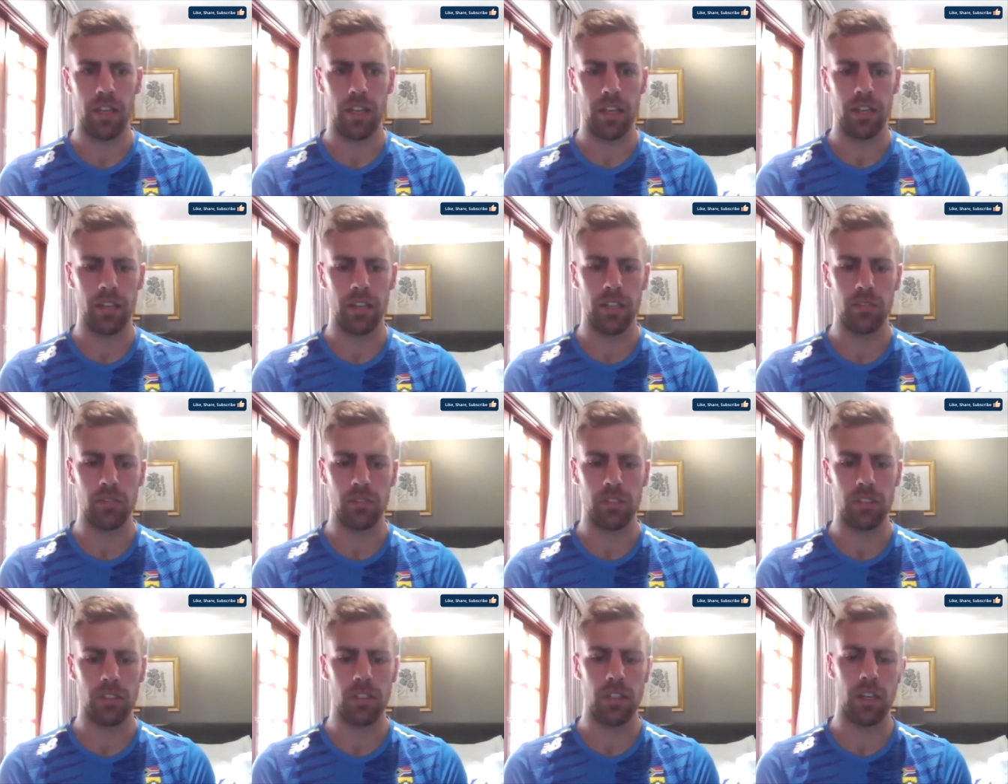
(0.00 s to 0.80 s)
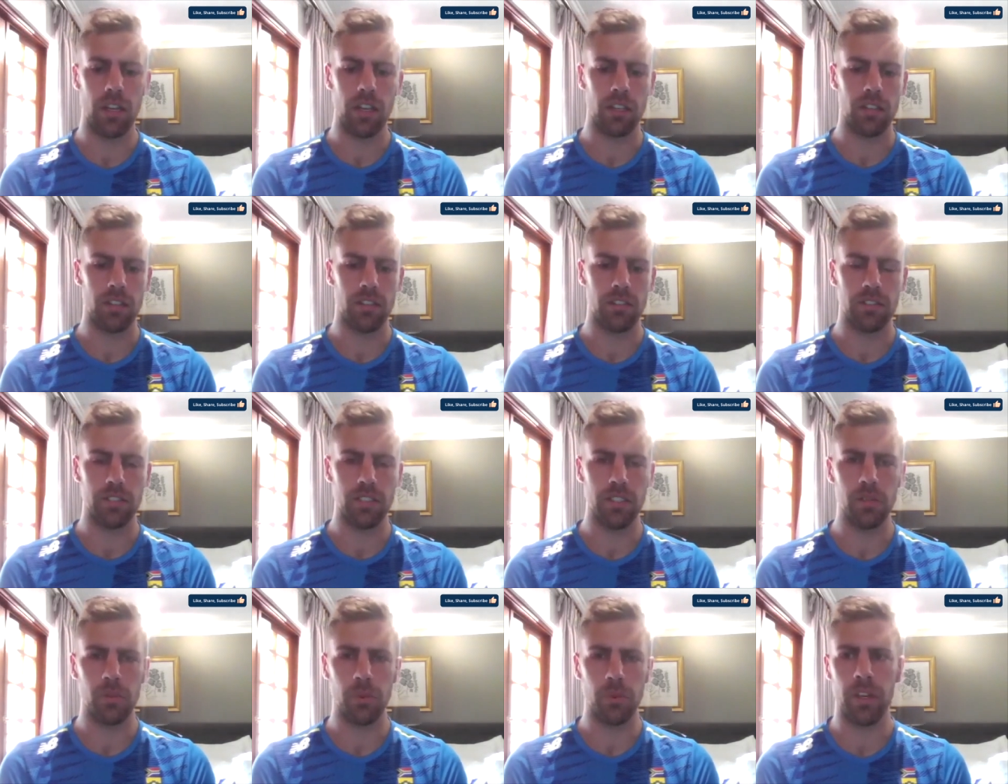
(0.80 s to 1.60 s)
And it's not like
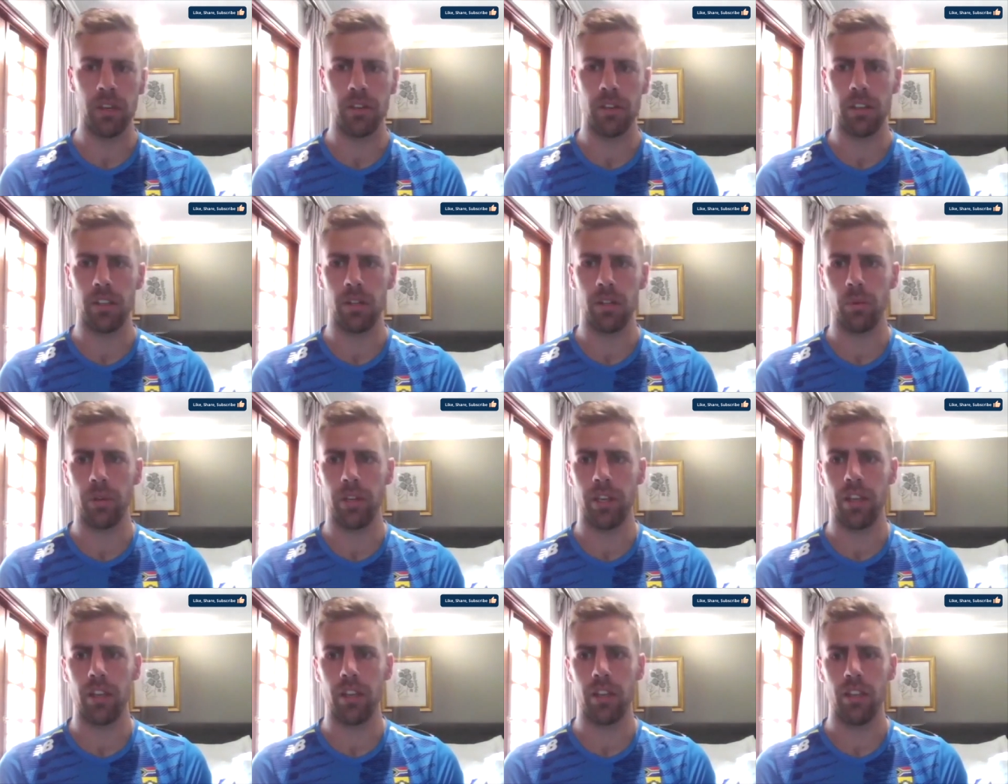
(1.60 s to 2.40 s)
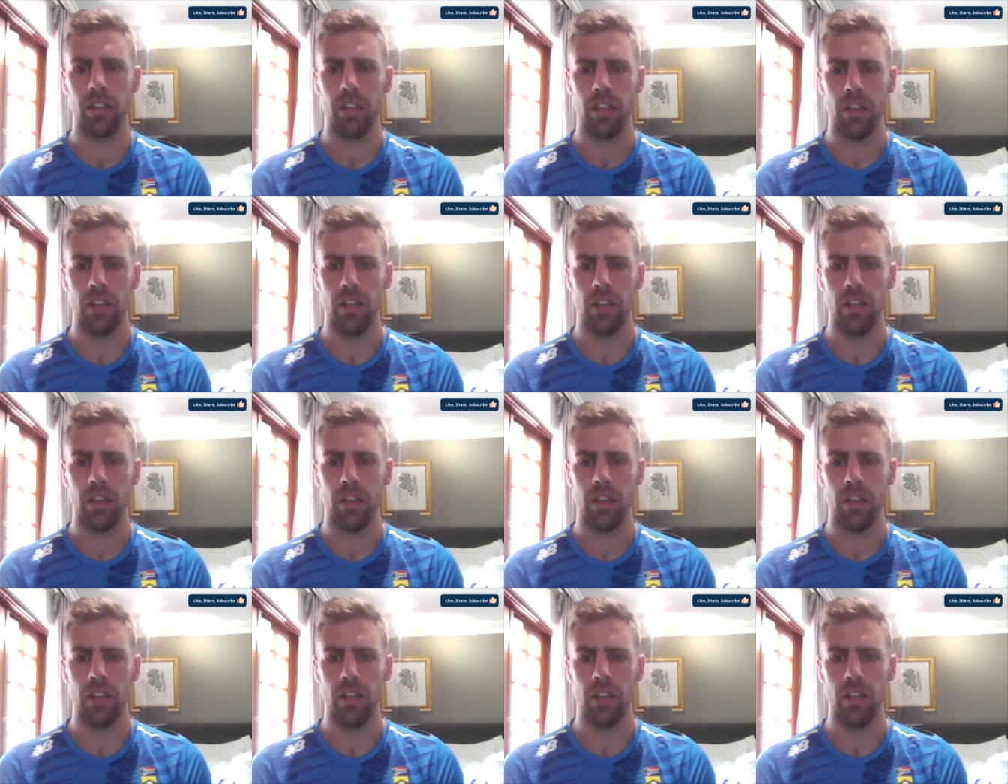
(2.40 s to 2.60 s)
T20 cricket where